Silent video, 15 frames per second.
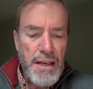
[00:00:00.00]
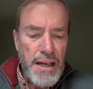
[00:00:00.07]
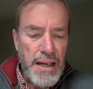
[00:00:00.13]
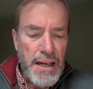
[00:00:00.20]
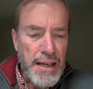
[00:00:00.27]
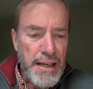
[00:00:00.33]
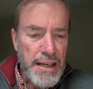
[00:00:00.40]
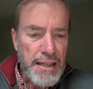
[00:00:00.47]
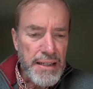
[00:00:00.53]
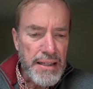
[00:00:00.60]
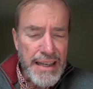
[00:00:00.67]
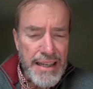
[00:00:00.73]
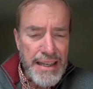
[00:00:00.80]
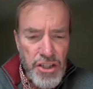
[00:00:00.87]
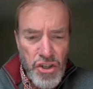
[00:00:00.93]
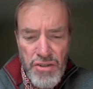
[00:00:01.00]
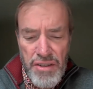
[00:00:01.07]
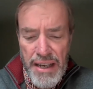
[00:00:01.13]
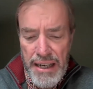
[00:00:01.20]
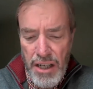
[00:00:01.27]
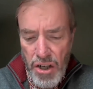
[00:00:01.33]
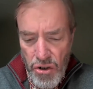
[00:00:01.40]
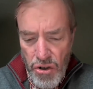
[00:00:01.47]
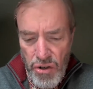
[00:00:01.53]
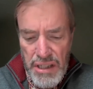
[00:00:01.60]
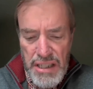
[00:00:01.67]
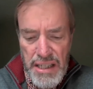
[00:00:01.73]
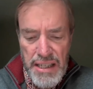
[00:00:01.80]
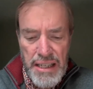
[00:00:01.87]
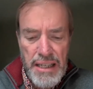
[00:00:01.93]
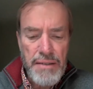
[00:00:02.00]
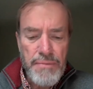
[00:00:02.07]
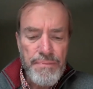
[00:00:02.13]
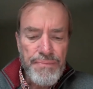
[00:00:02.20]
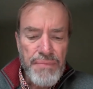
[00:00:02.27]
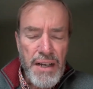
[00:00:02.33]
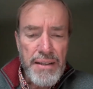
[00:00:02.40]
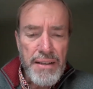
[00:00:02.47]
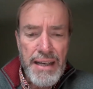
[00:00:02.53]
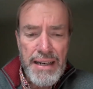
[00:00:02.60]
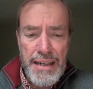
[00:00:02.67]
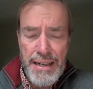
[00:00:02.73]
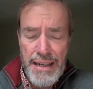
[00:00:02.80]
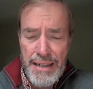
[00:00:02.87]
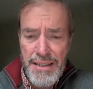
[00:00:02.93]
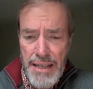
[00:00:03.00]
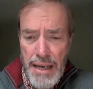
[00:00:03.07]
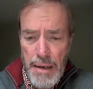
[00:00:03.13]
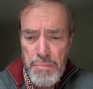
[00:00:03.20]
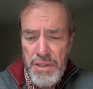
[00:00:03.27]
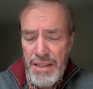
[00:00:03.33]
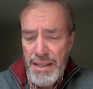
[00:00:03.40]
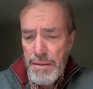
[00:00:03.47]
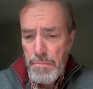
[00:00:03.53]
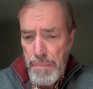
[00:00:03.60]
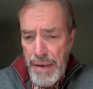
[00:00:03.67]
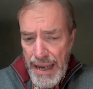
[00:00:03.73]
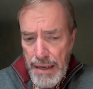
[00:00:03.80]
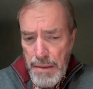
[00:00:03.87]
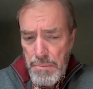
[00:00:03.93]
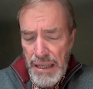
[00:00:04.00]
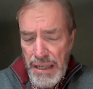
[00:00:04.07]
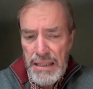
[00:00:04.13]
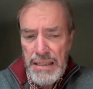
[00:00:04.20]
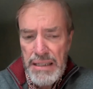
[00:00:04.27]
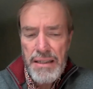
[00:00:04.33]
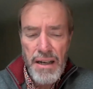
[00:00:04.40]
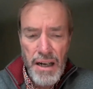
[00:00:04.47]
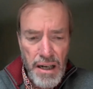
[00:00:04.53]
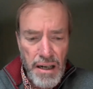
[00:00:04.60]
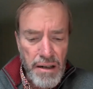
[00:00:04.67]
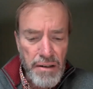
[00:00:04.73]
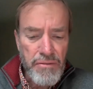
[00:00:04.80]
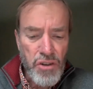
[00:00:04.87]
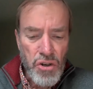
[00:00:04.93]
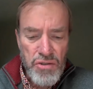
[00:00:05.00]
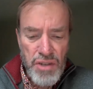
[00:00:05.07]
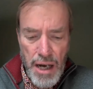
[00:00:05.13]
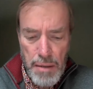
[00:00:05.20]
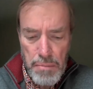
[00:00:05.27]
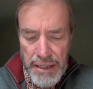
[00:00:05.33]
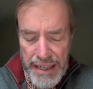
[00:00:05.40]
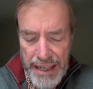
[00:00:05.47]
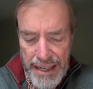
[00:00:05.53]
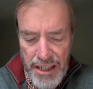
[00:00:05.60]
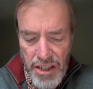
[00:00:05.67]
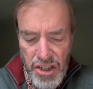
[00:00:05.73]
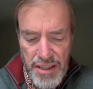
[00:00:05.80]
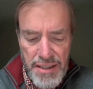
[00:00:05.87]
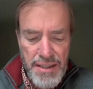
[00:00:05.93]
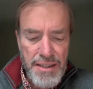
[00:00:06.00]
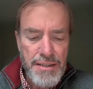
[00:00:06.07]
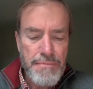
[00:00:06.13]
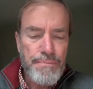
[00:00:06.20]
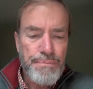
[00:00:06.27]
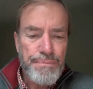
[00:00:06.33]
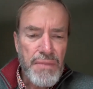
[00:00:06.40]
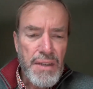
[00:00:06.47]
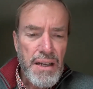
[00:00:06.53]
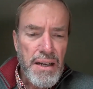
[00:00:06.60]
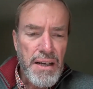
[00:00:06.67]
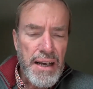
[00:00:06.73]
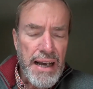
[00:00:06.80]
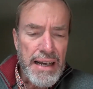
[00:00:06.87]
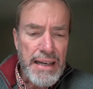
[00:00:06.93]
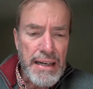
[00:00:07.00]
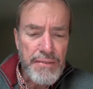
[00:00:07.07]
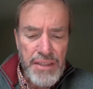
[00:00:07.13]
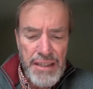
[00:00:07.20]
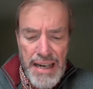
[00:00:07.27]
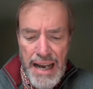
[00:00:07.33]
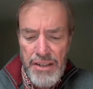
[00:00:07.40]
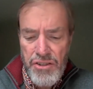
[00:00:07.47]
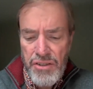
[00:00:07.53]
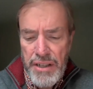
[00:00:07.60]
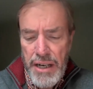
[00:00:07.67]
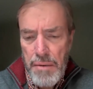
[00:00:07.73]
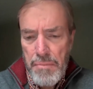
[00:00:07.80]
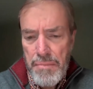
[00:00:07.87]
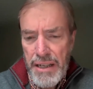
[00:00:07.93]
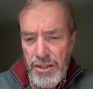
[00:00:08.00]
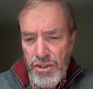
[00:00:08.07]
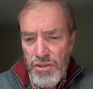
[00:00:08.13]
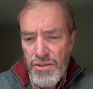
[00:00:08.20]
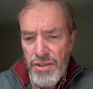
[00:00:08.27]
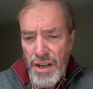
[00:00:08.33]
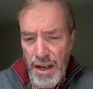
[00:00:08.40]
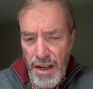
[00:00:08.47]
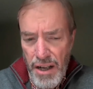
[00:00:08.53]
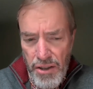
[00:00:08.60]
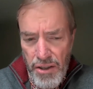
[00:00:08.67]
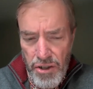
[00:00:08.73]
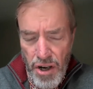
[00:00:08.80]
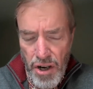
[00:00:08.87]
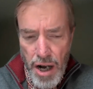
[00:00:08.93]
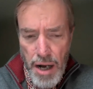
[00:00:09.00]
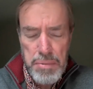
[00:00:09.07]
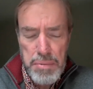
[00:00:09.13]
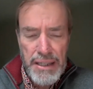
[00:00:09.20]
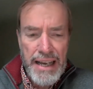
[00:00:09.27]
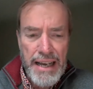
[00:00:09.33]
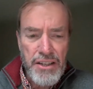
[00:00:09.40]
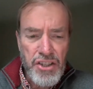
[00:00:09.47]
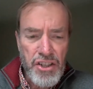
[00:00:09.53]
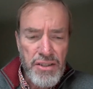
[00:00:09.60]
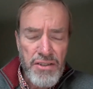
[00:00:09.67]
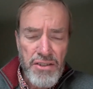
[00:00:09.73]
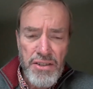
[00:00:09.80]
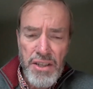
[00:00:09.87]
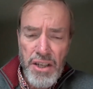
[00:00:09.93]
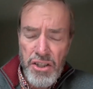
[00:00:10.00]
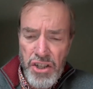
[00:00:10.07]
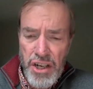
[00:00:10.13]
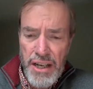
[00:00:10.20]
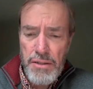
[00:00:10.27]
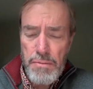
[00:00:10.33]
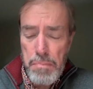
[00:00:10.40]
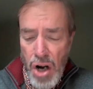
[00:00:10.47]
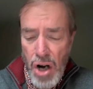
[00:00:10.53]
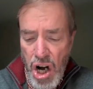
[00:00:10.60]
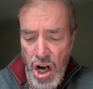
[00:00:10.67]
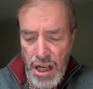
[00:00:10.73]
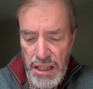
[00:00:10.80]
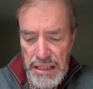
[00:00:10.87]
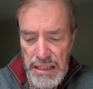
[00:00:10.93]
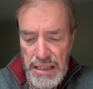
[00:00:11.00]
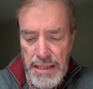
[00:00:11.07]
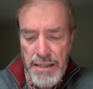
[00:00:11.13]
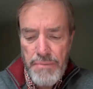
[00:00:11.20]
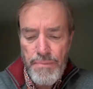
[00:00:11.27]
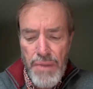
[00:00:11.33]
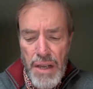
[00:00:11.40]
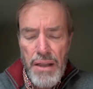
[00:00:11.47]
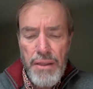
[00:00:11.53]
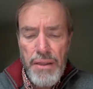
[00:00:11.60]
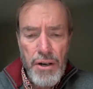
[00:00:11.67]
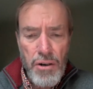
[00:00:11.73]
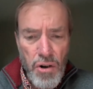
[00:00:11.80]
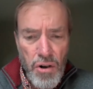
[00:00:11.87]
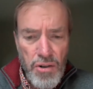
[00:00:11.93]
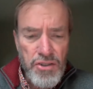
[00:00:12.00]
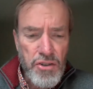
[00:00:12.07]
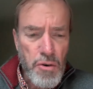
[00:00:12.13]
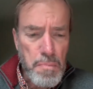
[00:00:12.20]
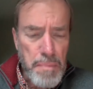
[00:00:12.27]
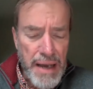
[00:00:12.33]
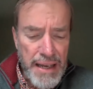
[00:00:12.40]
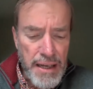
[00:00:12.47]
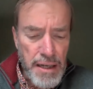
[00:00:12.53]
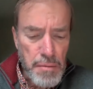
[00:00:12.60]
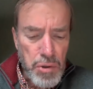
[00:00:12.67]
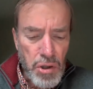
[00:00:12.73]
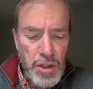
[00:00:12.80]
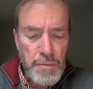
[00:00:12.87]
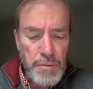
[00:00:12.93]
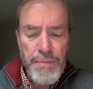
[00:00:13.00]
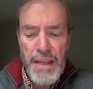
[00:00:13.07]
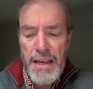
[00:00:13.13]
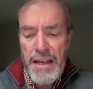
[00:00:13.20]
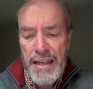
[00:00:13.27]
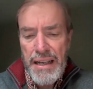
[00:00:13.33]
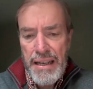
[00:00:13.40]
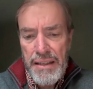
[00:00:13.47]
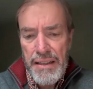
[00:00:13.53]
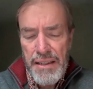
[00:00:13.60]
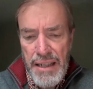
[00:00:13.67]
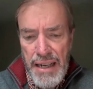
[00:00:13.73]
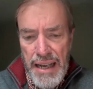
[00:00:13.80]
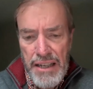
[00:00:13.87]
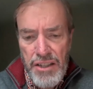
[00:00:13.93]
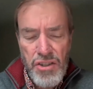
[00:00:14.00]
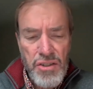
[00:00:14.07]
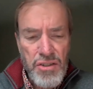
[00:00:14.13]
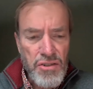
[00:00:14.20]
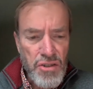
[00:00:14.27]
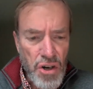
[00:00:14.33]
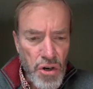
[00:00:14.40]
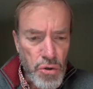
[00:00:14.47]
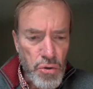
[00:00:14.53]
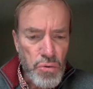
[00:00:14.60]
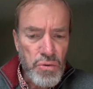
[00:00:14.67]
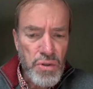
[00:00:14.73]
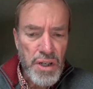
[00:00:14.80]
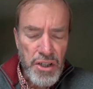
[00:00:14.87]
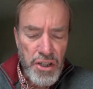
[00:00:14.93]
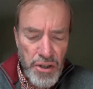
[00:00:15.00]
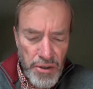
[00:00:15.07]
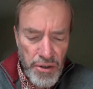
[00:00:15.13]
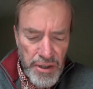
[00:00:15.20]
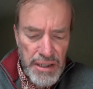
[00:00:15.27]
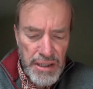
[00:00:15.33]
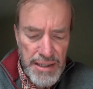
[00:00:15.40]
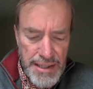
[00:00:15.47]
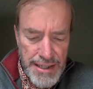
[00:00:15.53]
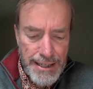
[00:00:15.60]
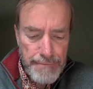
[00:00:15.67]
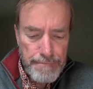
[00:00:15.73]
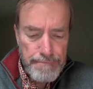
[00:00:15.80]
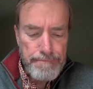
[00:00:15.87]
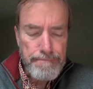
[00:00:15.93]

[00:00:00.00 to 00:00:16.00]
It issues a currency that it accepts in payment of those obligations. And if the national government issues other obligations, such as bonds, they're also payable in the nation's own currency.